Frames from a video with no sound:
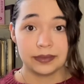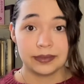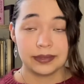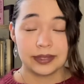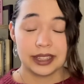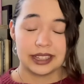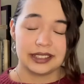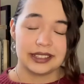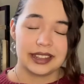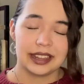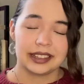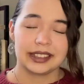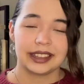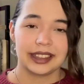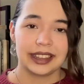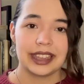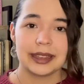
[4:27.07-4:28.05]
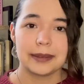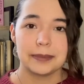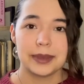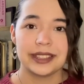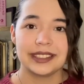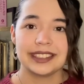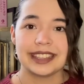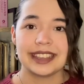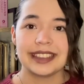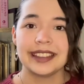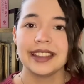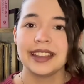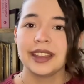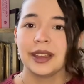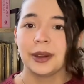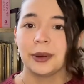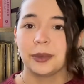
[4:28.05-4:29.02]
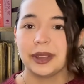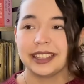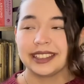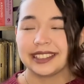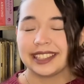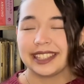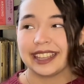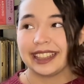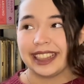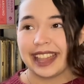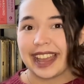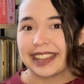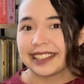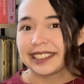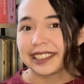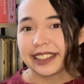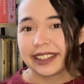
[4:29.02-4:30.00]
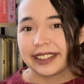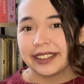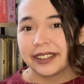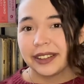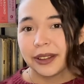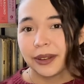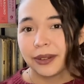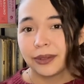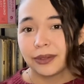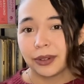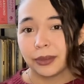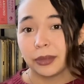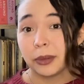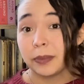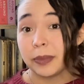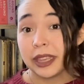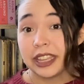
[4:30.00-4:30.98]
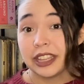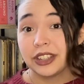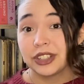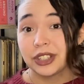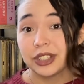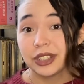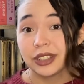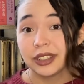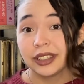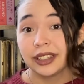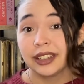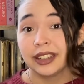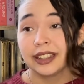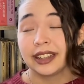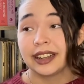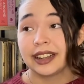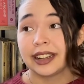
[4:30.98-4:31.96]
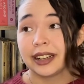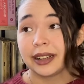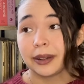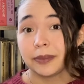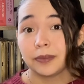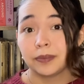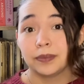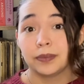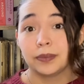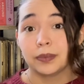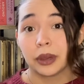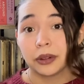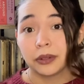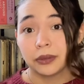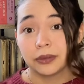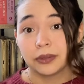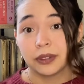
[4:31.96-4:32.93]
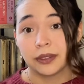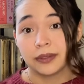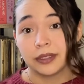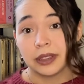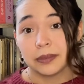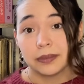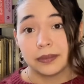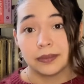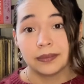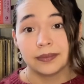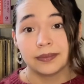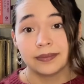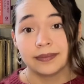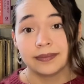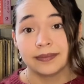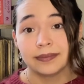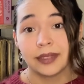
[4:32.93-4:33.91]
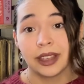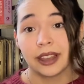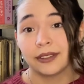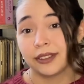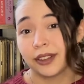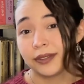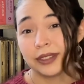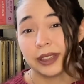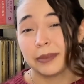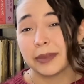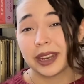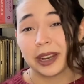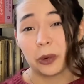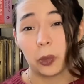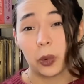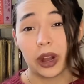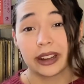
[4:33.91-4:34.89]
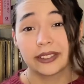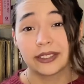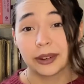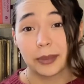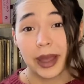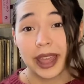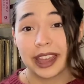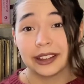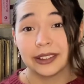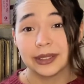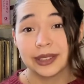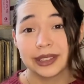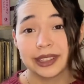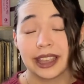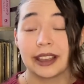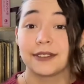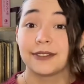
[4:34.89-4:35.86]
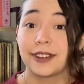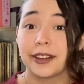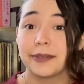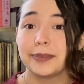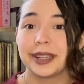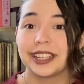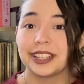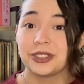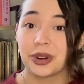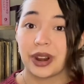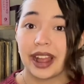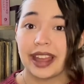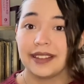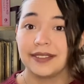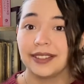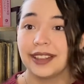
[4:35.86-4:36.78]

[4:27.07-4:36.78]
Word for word: It is technically in BC. We can see Alaska from the beach, um, 15 a 15 minute walk from my house, like a five minute drive.